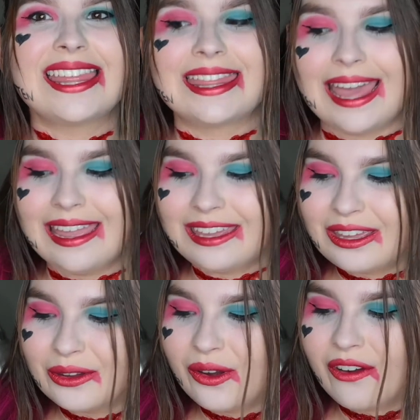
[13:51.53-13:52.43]
Thank
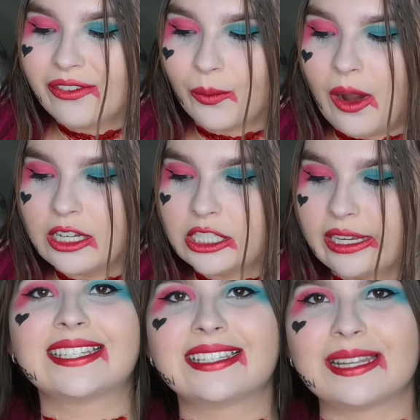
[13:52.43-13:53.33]
you for watching.
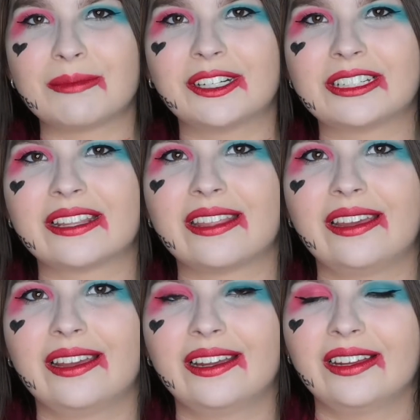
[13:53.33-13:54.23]
This is similar to
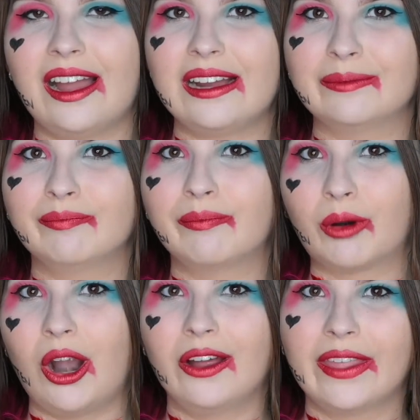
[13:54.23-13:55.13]
the
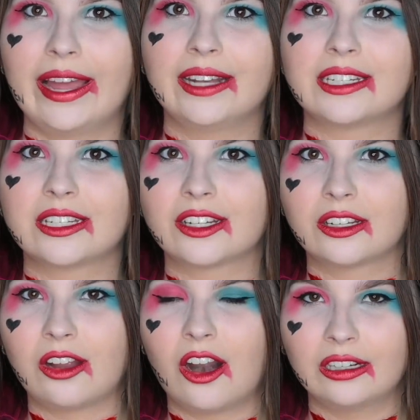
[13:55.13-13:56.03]
bra that
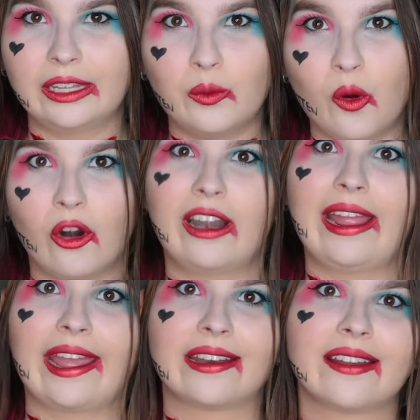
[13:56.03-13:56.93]
Harley wore
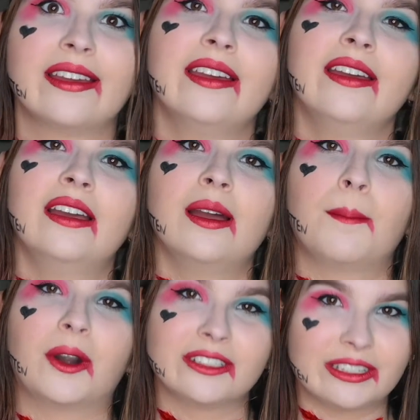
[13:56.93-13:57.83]
in
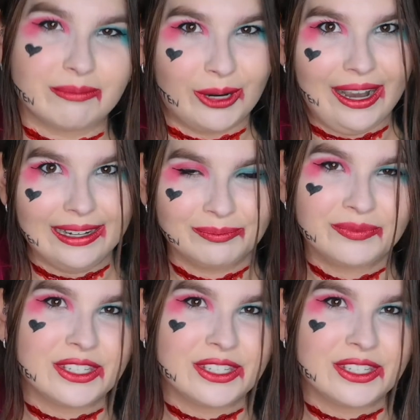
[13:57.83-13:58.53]
Birds of Prey.